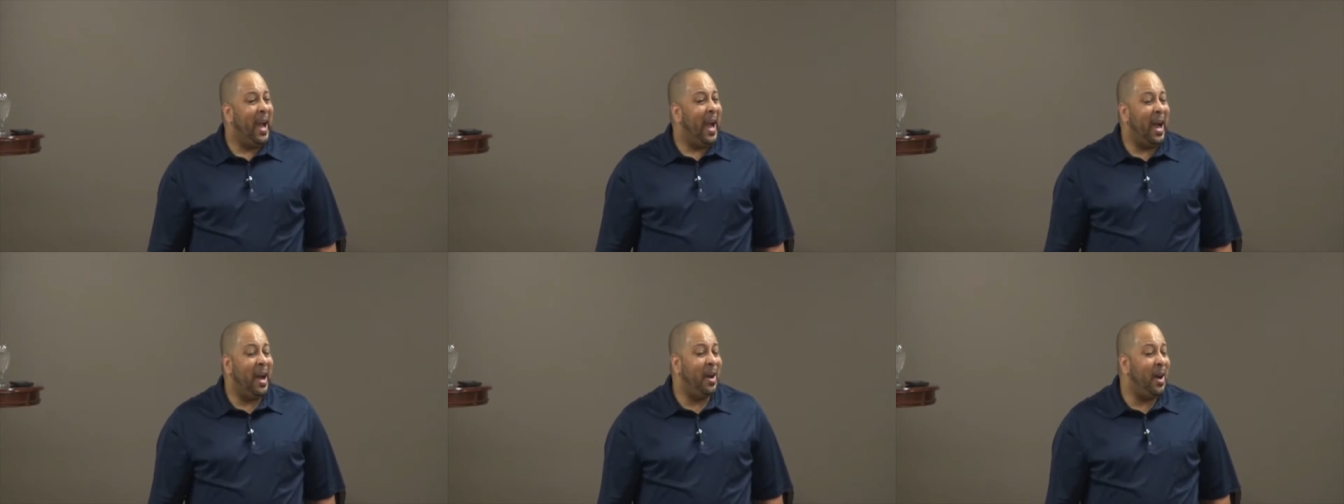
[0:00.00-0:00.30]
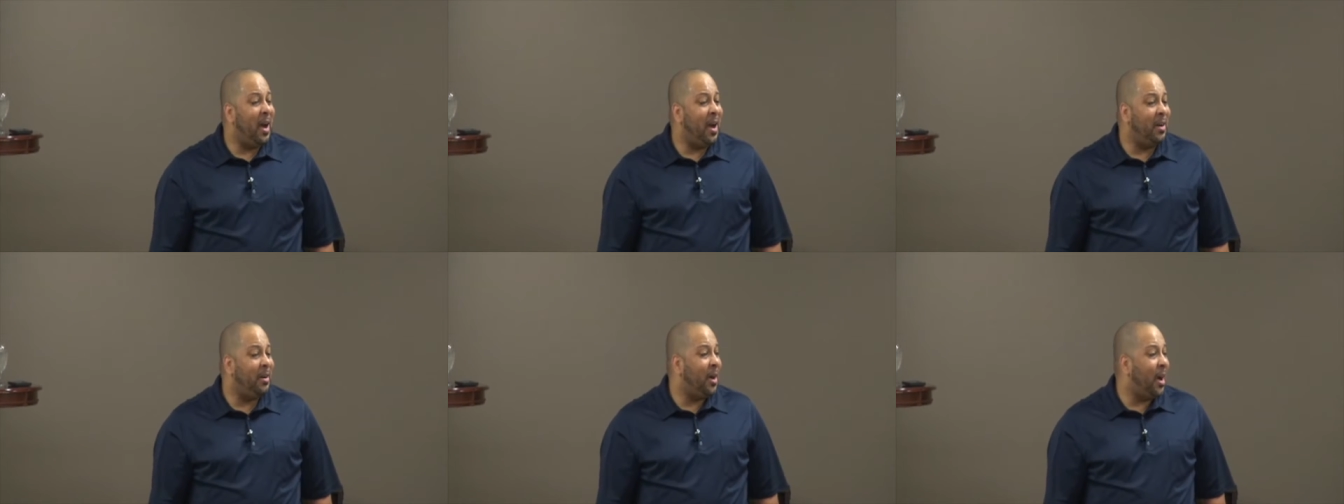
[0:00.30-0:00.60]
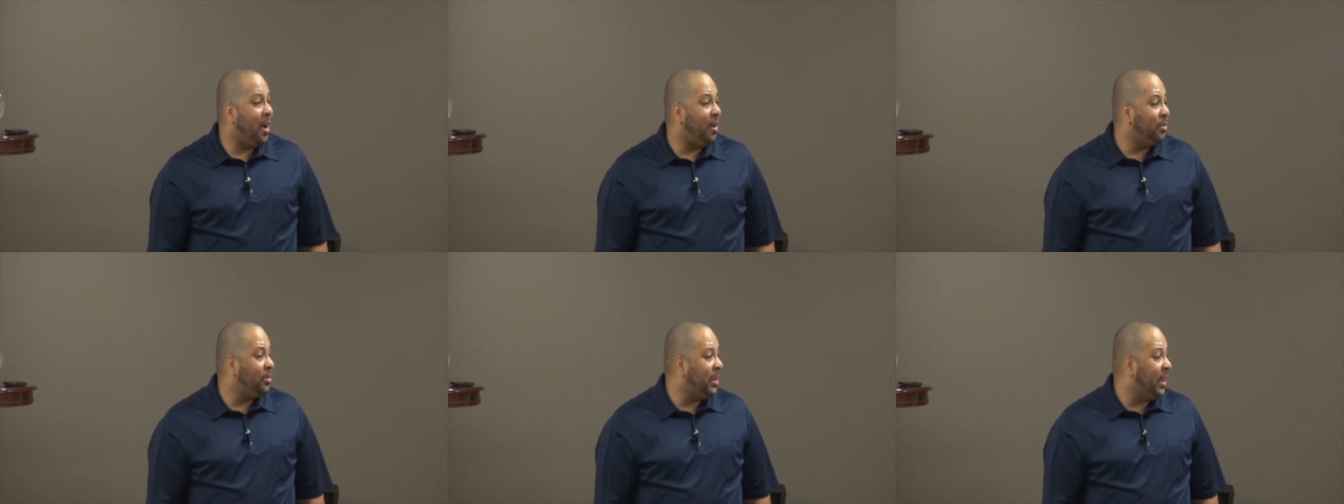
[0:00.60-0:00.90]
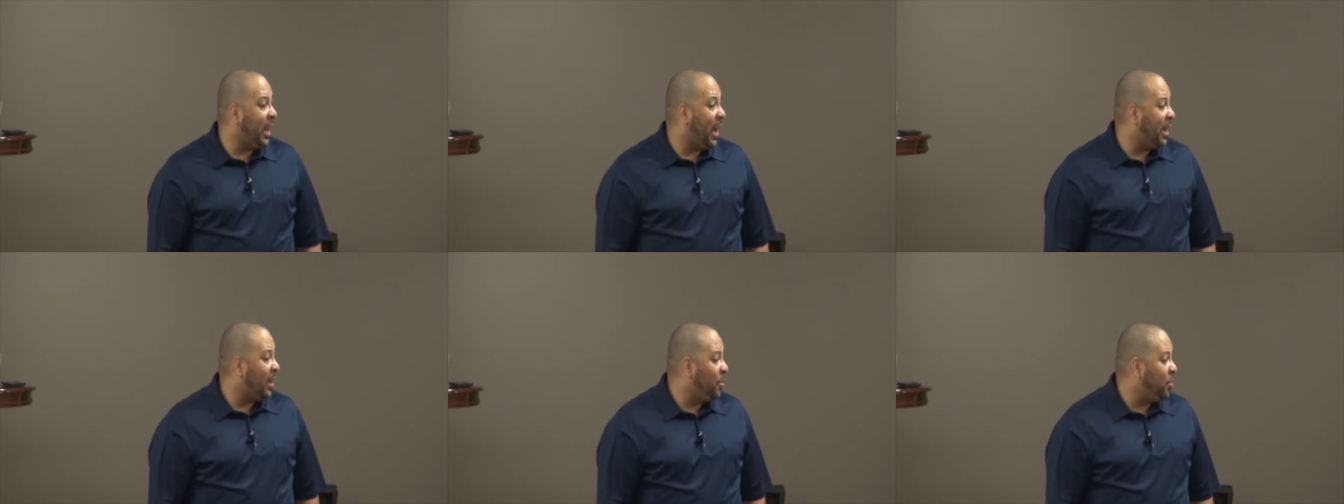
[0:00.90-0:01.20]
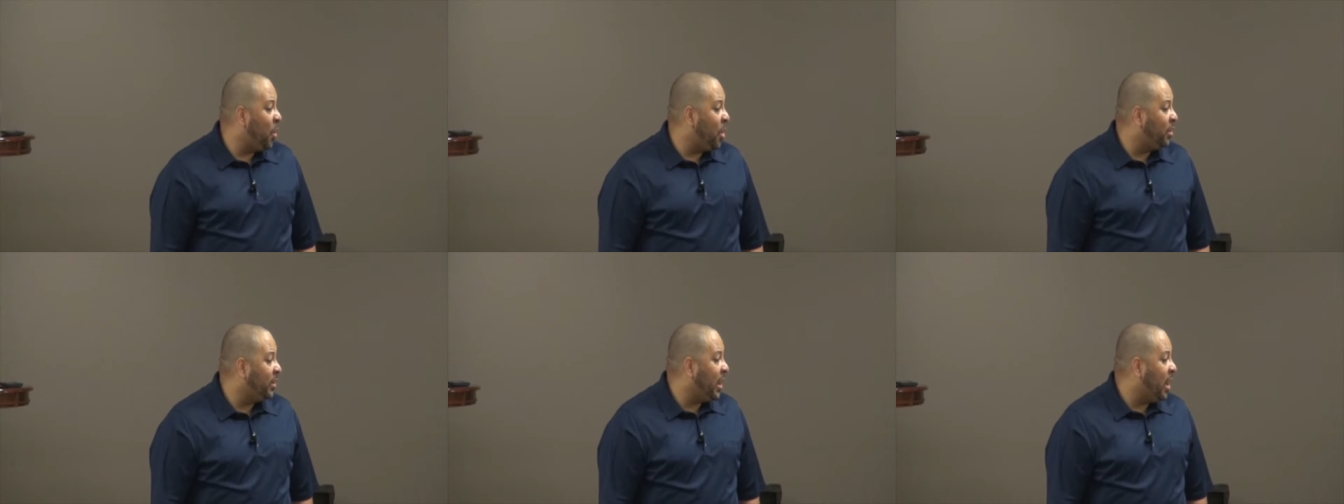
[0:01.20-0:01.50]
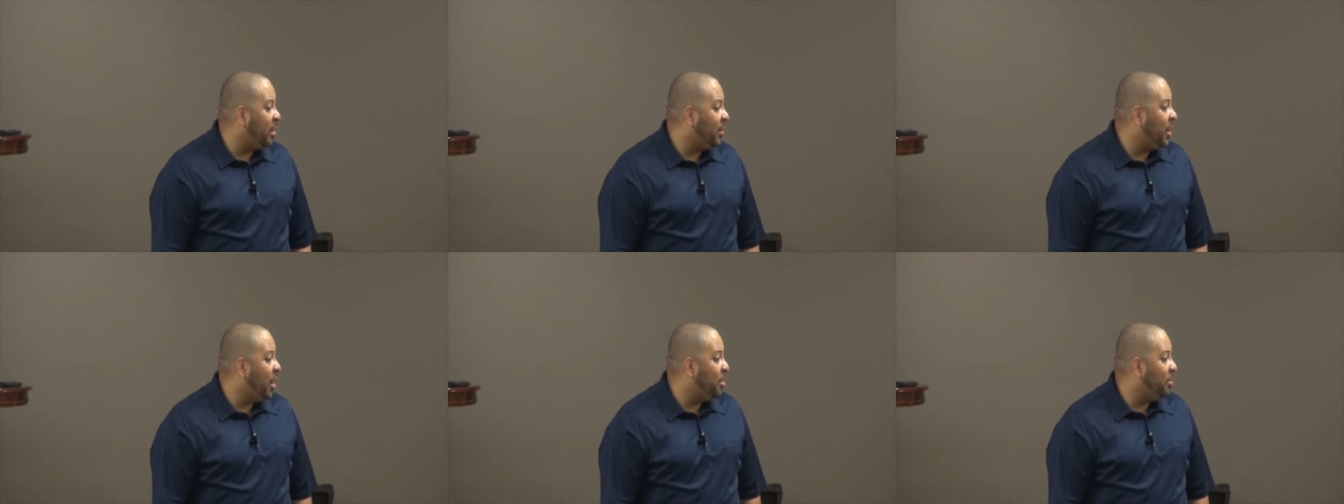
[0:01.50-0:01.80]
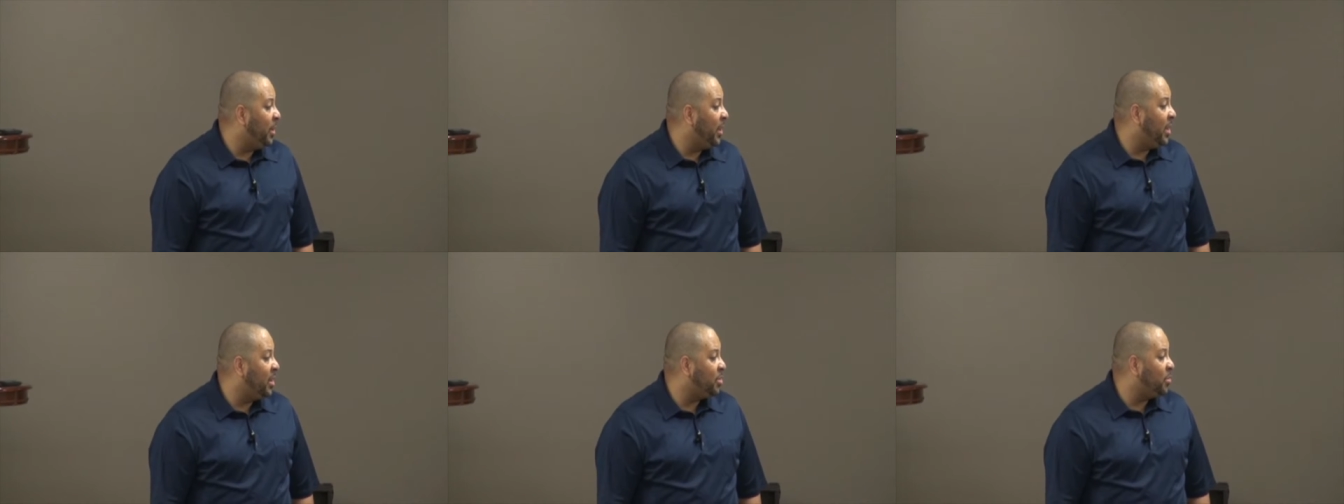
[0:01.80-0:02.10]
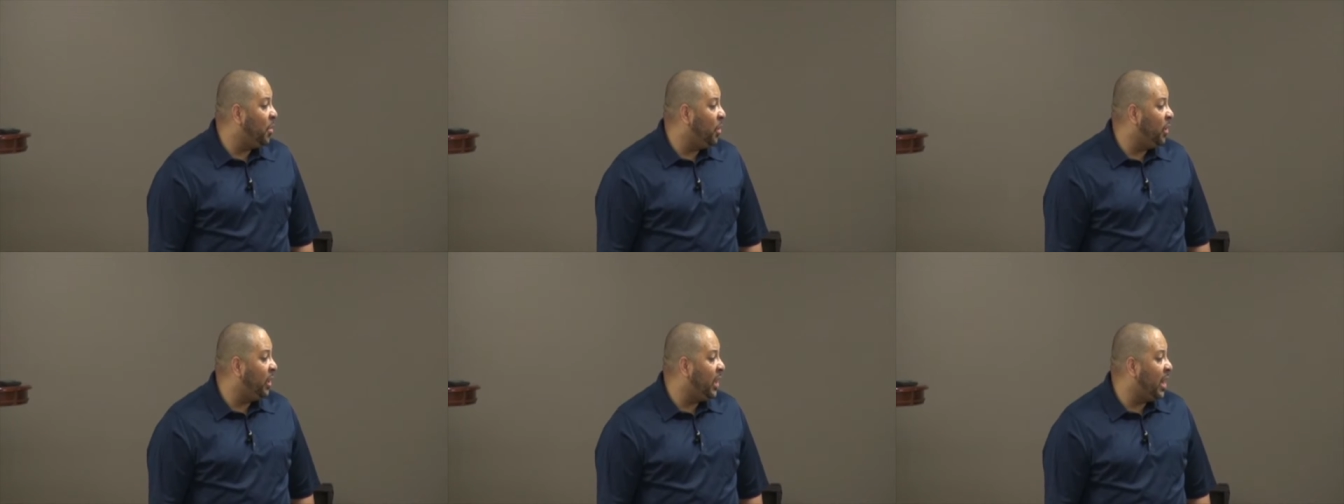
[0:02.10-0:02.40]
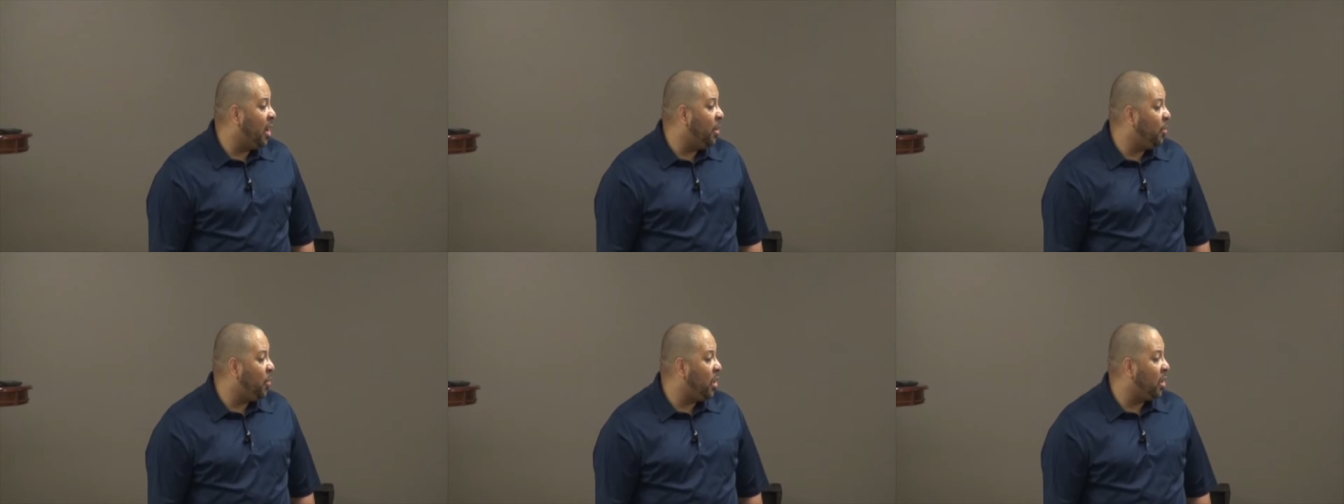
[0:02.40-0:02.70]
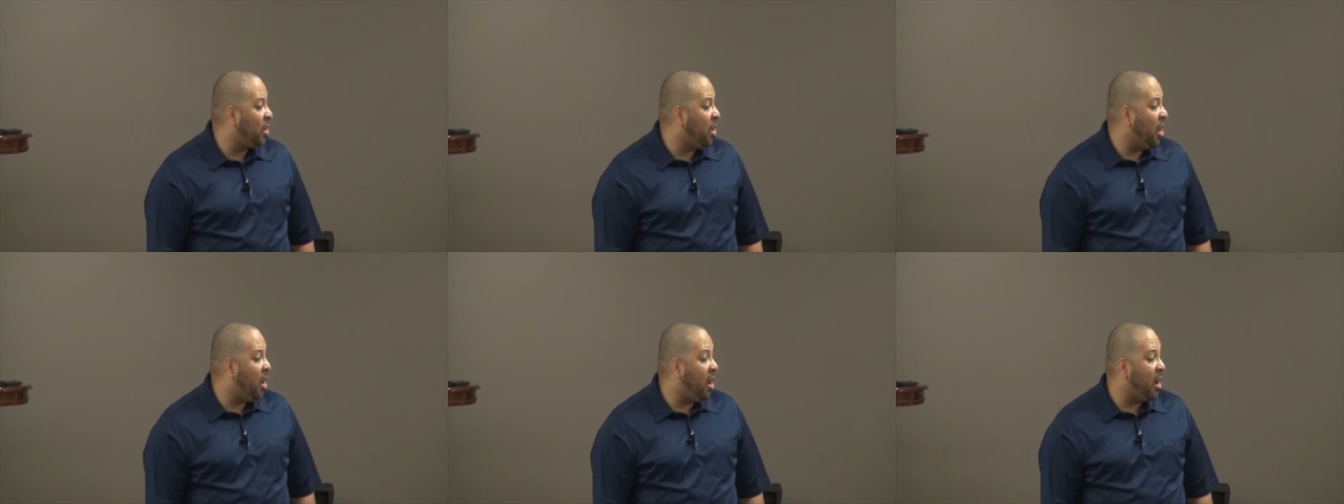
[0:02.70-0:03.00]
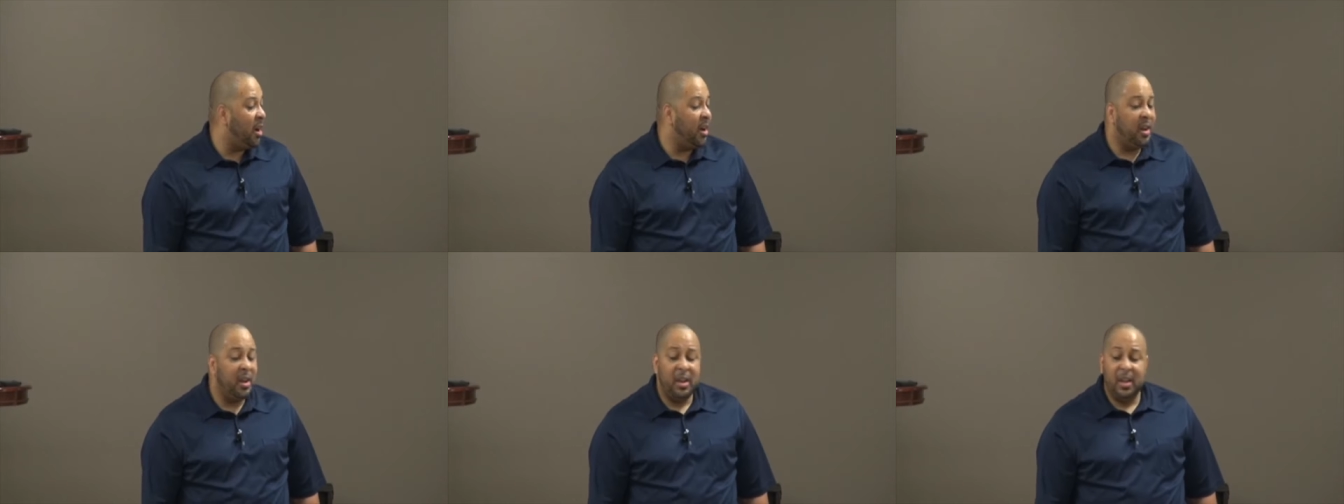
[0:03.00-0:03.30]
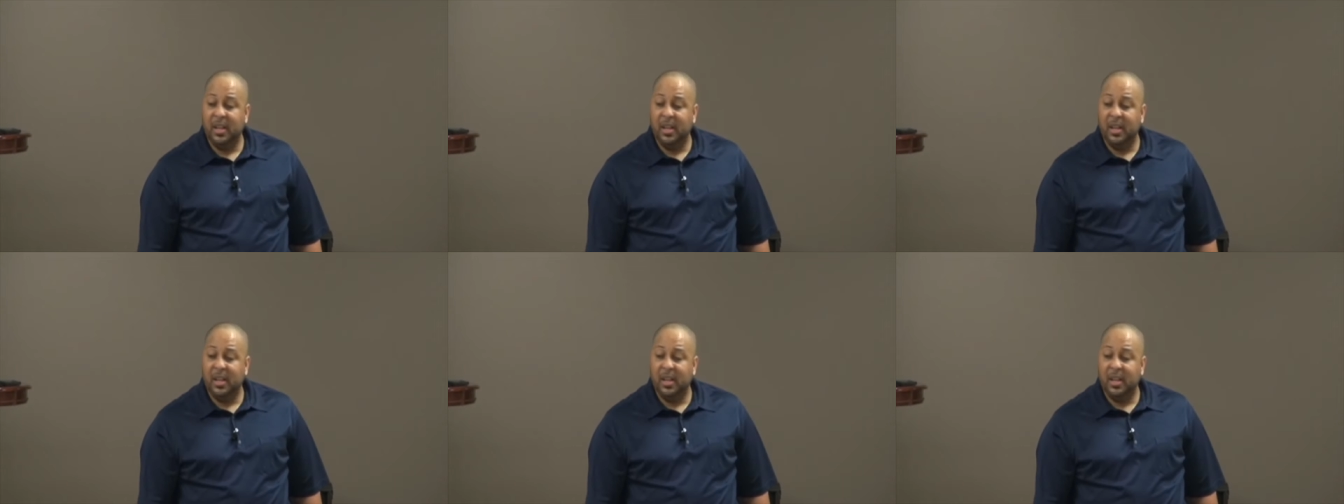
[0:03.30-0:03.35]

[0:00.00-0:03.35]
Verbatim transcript: I, I, I don't think I can work down there because we only got one car.